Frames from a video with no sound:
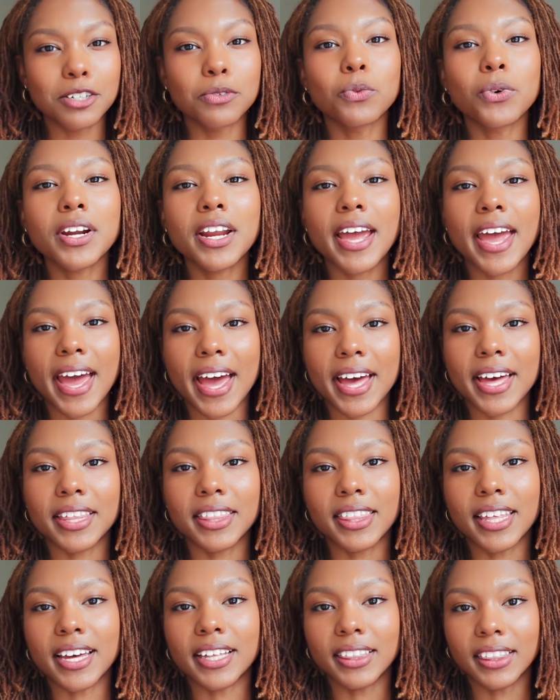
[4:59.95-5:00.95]
want to add
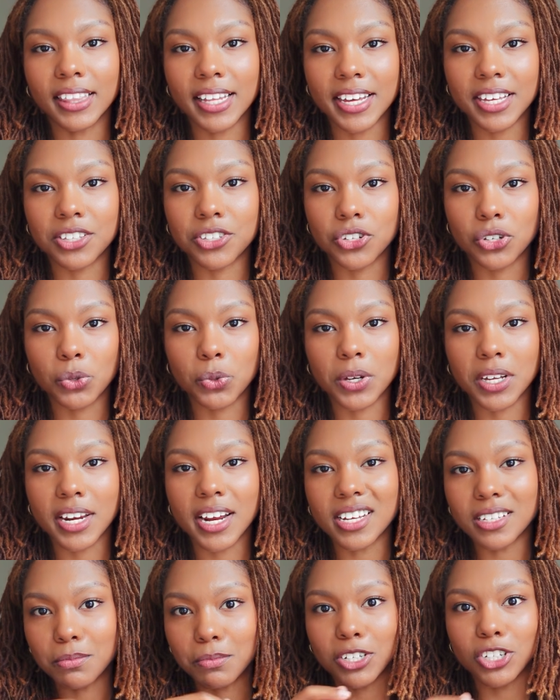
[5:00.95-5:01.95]
that length to it,
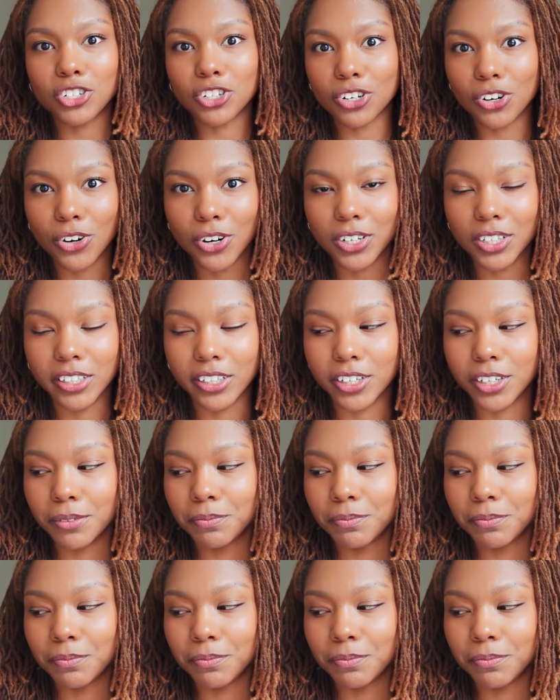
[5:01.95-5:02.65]
as mentioned earlier.